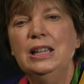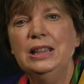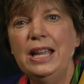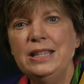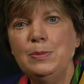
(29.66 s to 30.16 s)

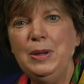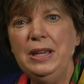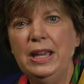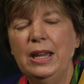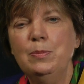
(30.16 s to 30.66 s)
Let's
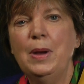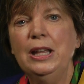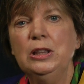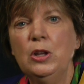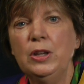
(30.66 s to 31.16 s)
begin
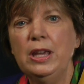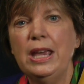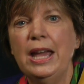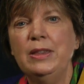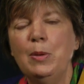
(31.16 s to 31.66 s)
by
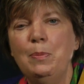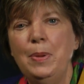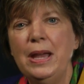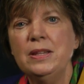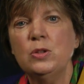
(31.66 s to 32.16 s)
looking at the
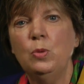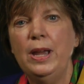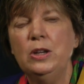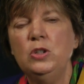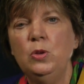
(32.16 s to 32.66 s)
best
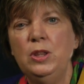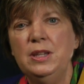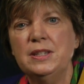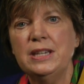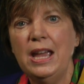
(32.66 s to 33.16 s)
way to do
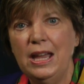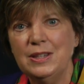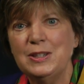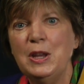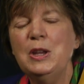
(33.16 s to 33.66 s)
these
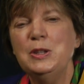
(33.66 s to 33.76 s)
tests